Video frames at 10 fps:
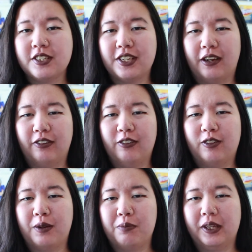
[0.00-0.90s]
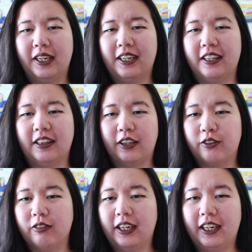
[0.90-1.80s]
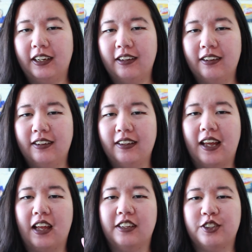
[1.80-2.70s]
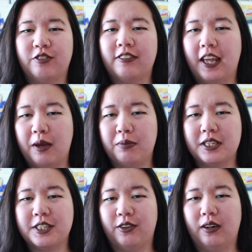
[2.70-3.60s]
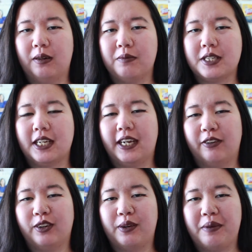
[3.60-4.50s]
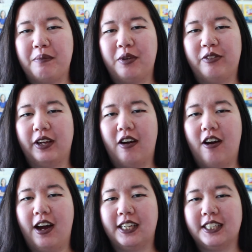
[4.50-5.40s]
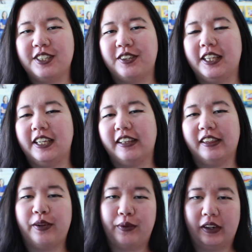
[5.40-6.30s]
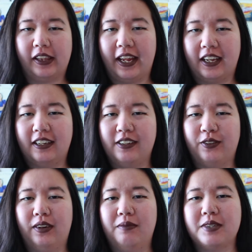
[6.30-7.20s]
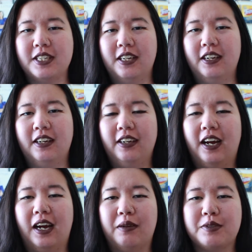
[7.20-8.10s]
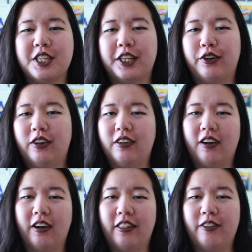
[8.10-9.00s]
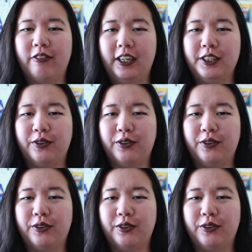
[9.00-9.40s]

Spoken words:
So now we've completed the green edge of campus dorms, and now we're going to be moving on to the Lower Lake dorms. So there are 3